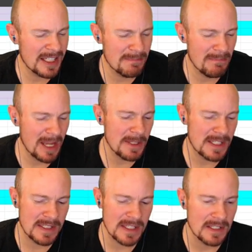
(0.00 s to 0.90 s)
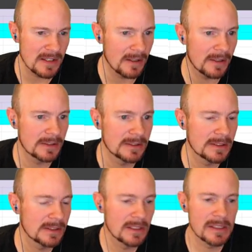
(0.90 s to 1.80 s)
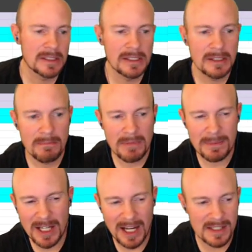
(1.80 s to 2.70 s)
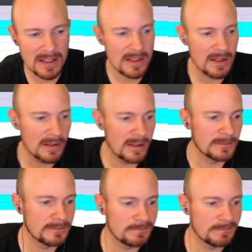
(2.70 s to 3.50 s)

it's maybe C tier. Maybe high C tier.